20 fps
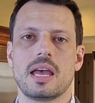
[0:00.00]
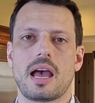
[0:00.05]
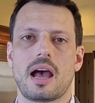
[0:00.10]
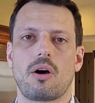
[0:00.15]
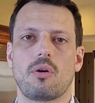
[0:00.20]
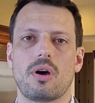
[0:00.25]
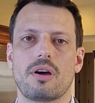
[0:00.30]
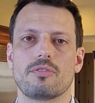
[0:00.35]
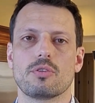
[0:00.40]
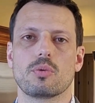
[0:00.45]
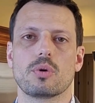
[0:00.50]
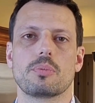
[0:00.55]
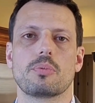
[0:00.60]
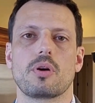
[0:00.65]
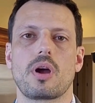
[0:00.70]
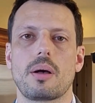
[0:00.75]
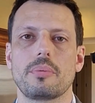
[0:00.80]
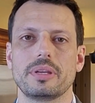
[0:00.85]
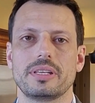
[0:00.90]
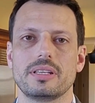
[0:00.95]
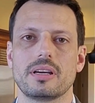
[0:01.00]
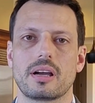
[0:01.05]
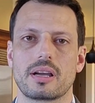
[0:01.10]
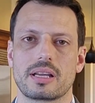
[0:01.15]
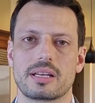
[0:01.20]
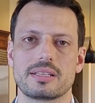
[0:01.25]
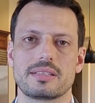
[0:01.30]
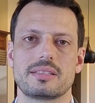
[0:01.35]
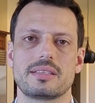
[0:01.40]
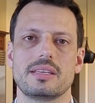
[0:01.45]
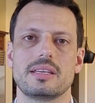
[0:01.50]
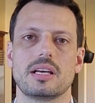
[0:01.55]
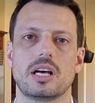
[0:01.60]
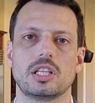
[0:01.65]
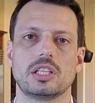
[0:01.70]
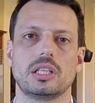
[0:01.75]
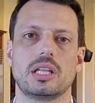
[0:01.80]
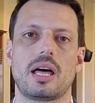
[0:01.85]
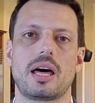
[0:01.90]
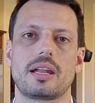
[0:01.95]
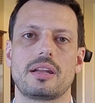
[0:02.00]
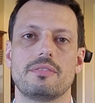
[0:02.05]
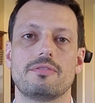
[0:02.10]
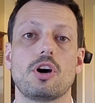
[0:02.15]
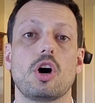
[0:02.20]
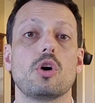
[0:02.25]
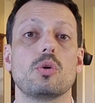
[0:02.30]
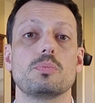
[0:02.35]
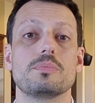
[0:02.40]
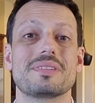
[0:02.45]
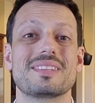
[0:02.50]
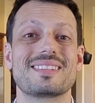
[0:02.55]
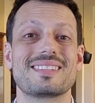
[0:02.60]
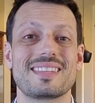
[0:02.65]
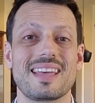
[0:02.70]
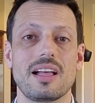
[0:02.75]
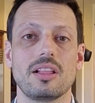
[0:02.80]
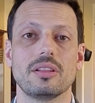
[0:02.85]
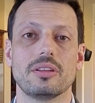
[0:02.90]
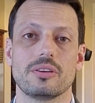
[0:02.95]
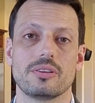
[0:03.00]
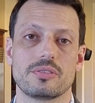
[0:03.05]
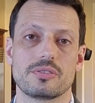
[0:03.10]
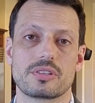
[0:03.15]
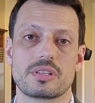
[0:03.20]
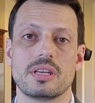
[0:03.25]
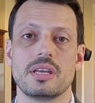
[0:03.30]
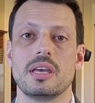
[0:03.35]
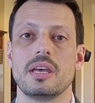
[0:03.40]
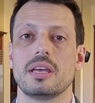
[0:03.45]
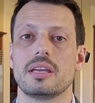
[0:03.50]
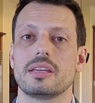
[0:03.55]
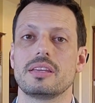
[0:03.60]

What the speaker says: However, we're probably not going to see a lot of home sellers